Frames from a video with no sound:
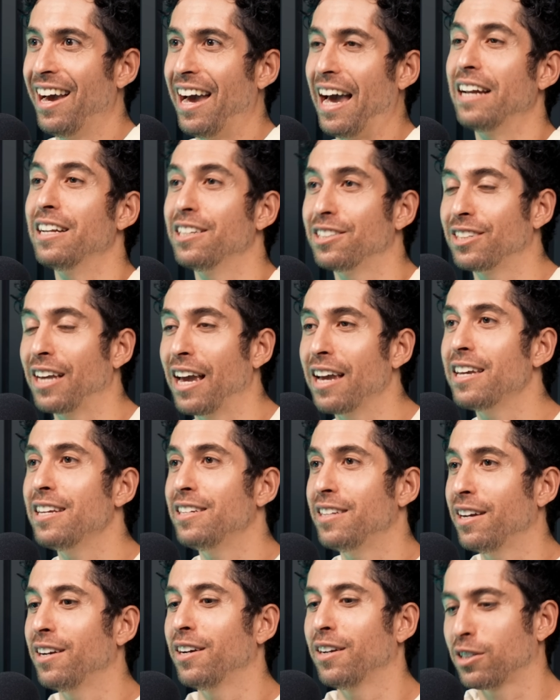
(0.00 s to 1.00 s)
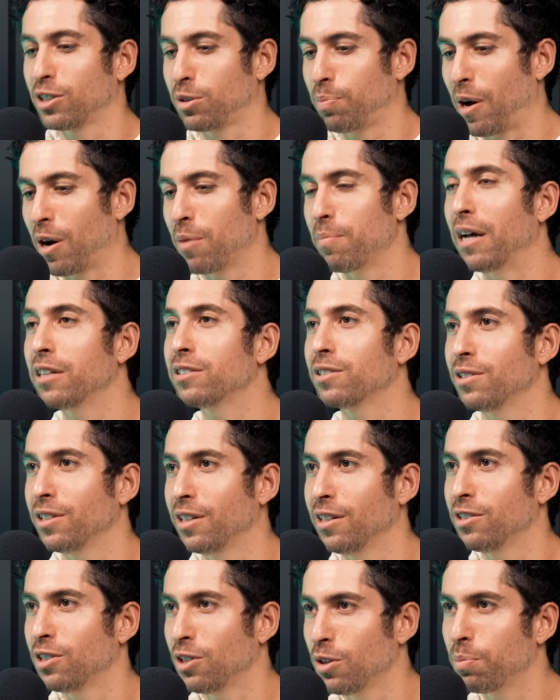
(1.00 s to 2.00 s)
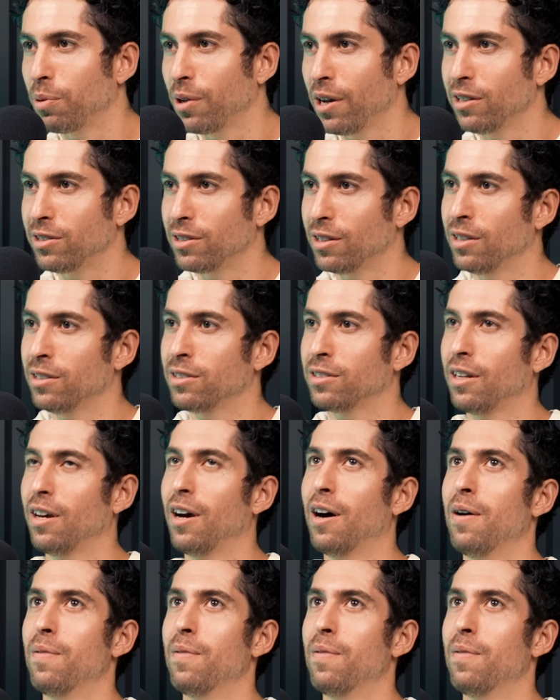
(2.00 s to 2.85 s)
And he's saying he did it experimentally in 2 places,